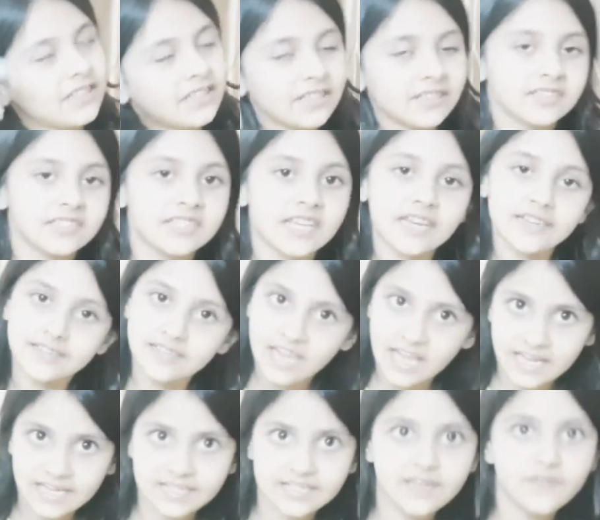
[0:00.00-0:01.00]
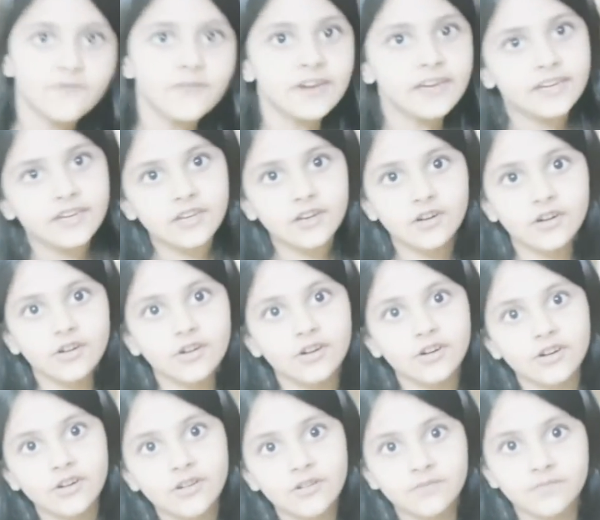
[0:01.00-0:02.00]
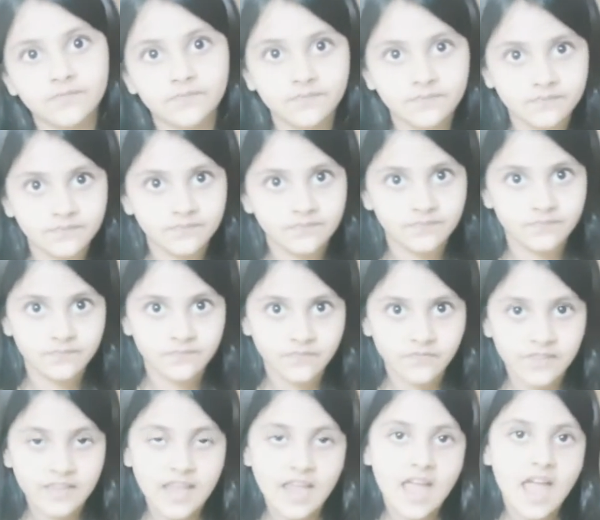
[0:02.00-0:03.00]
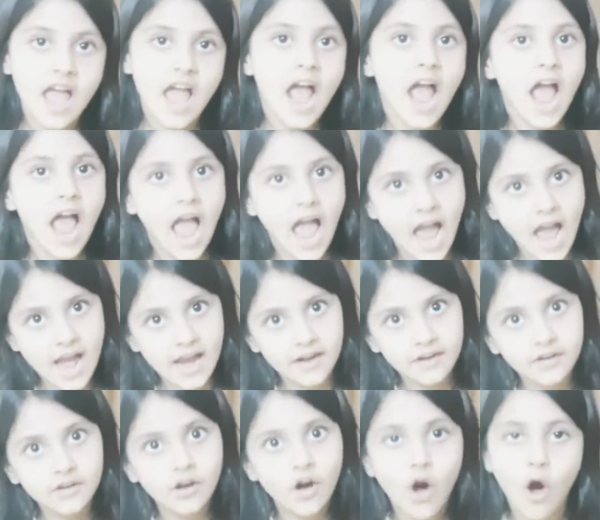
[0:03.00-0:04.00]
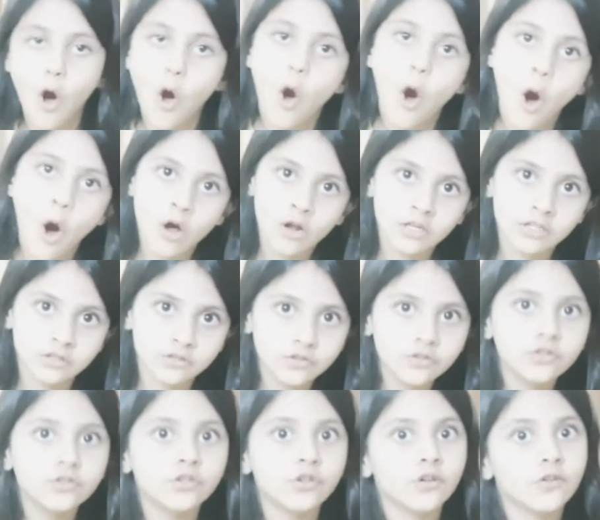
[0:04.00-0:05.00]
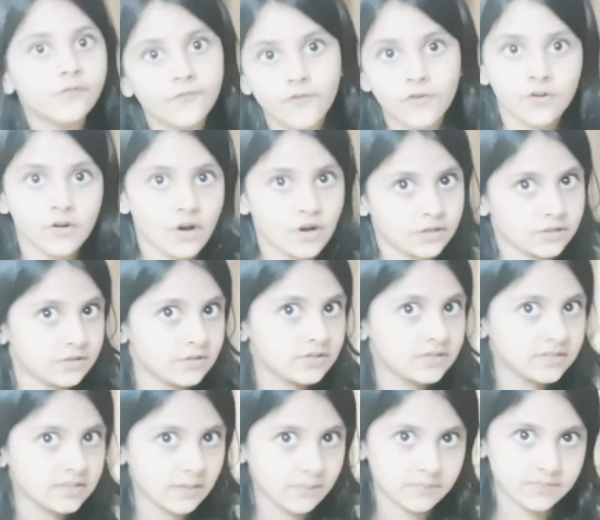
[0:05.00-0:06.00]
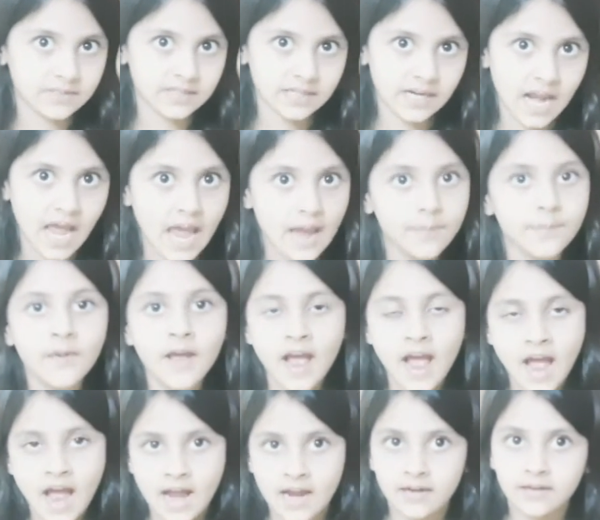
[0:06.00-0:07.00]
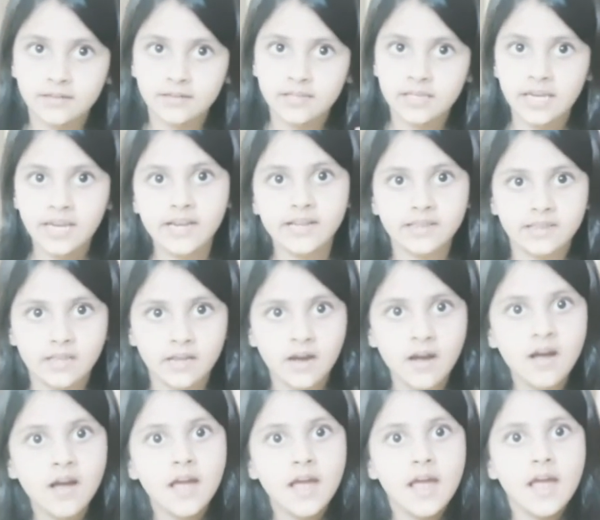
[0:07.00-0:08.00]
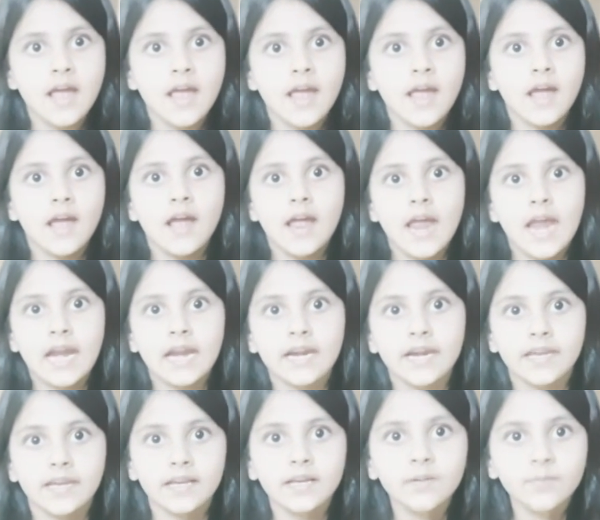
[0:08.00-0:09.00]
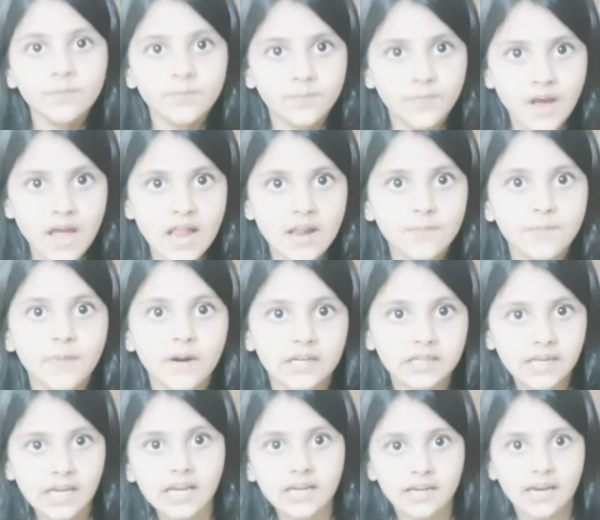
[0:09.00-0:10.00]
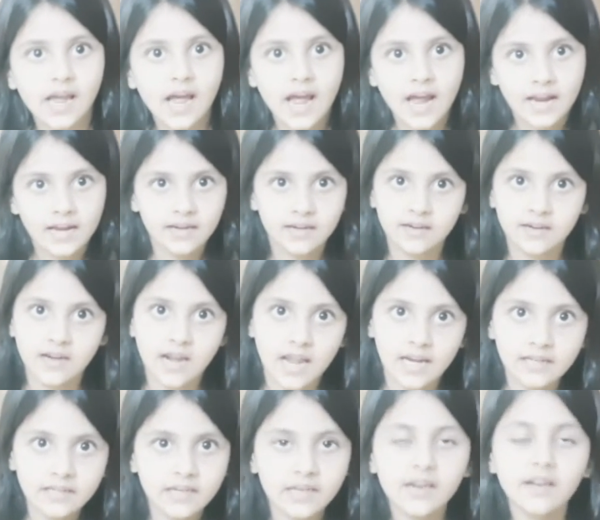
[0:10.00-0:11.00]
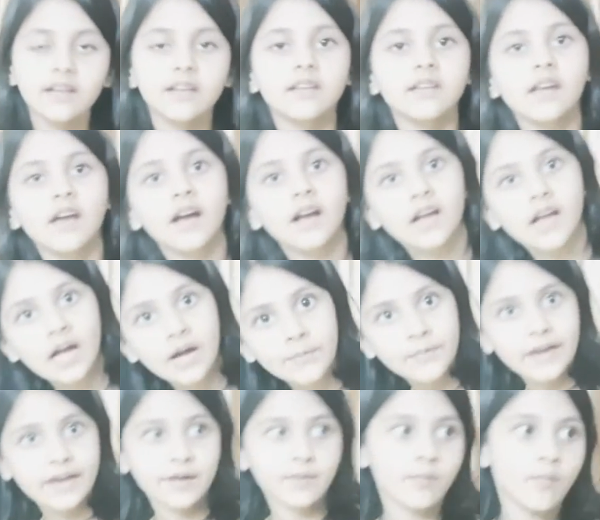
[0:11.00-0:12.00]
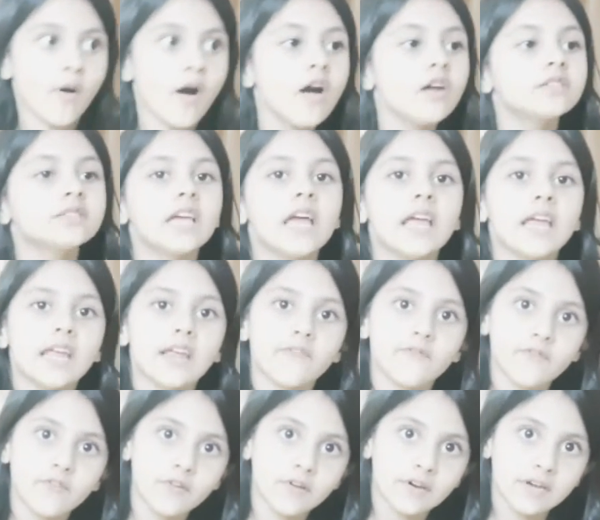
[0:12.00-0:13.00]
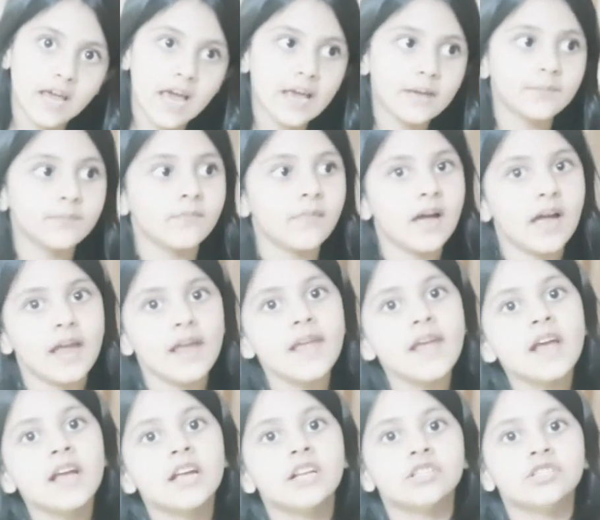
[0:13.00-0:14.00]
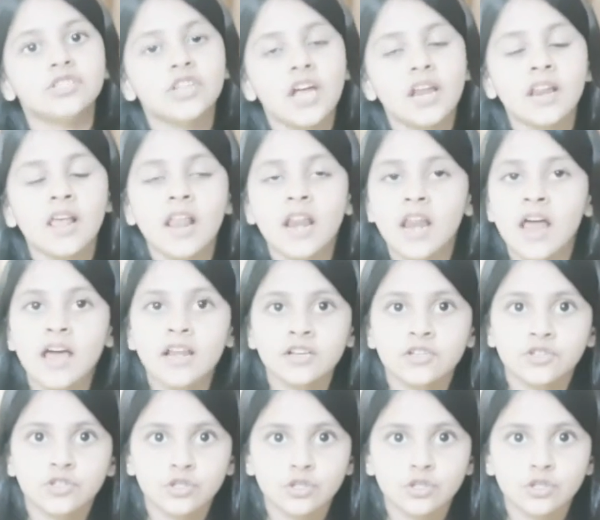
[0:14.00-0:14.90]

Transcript: sanitizer video, and also don't forget to subscribe and click the heading bell button and write it in the comment box if you like my channel, and